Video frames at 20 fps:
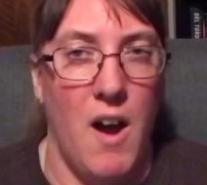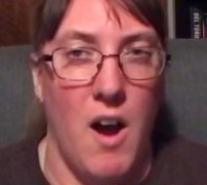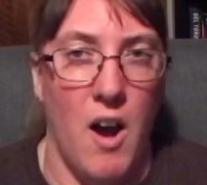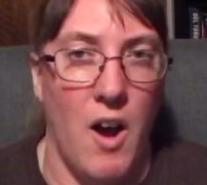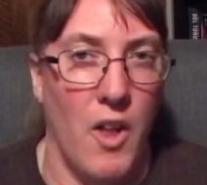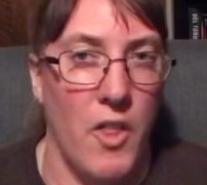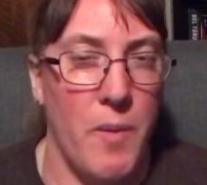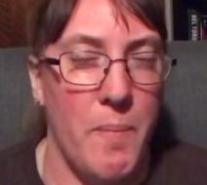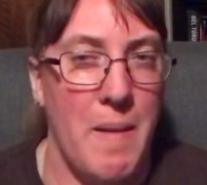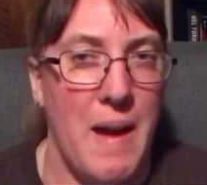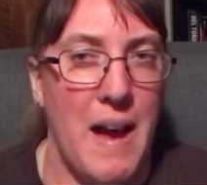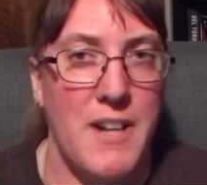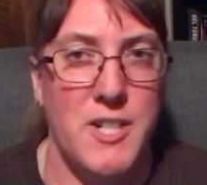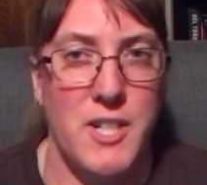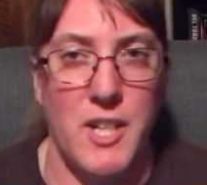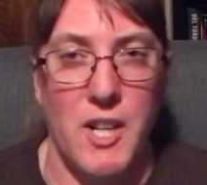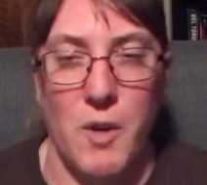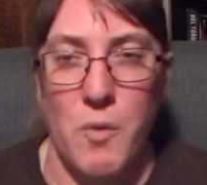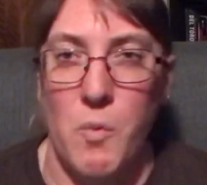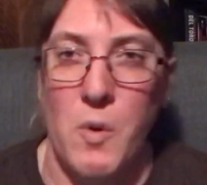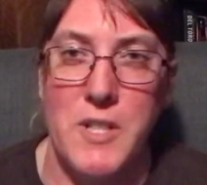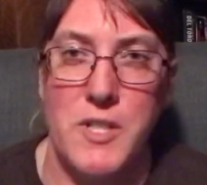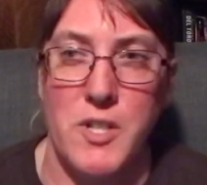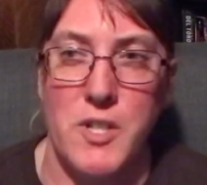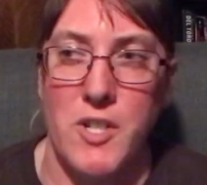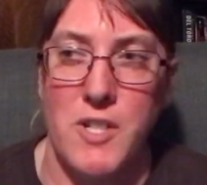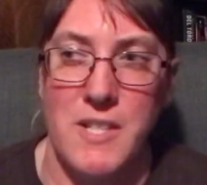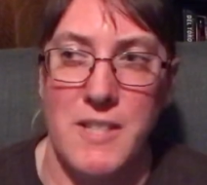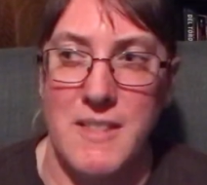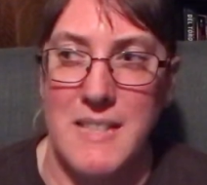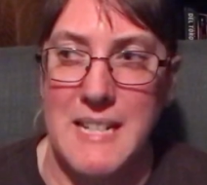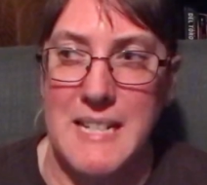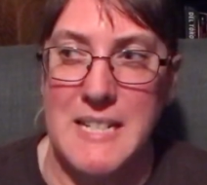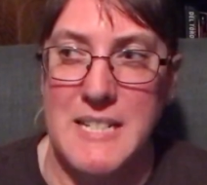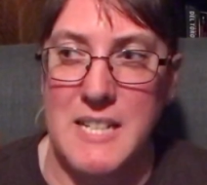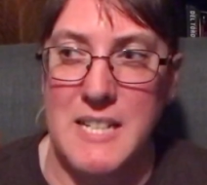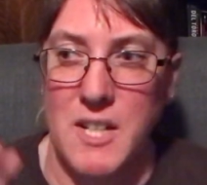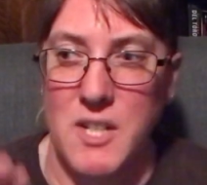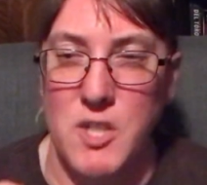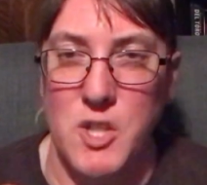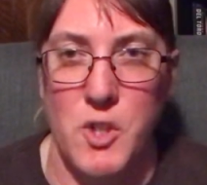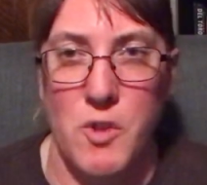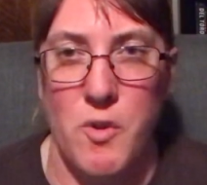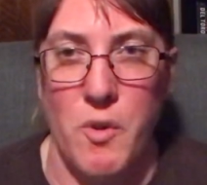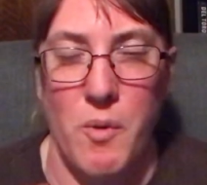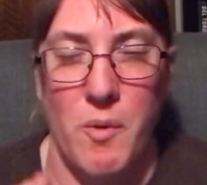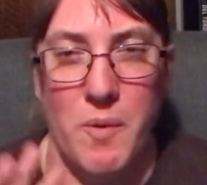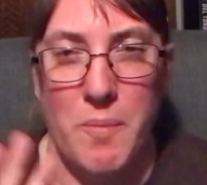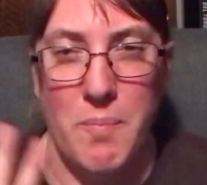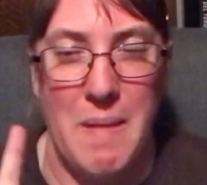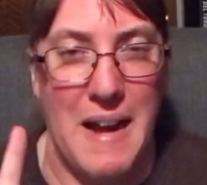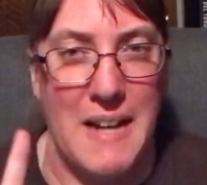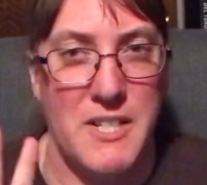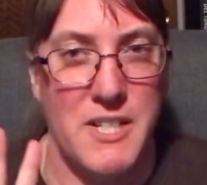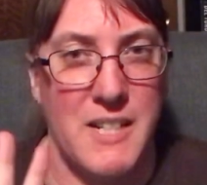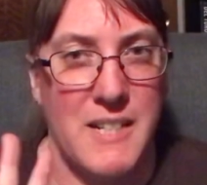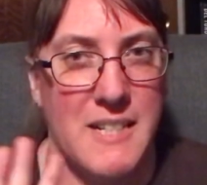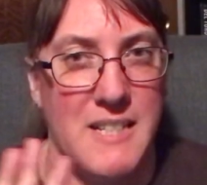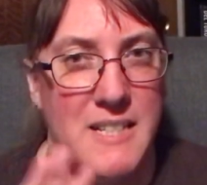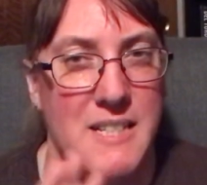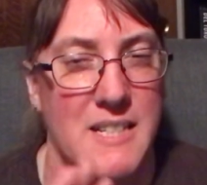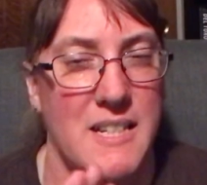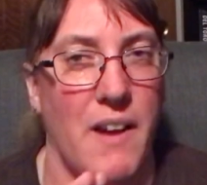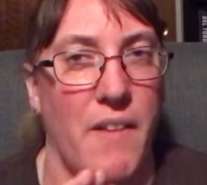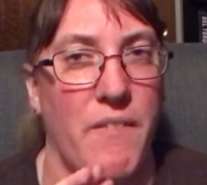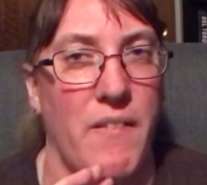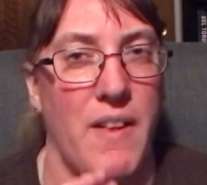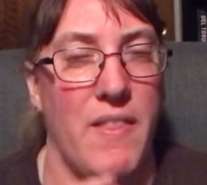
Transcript: all the magic and wizards and things can do magic and stuff.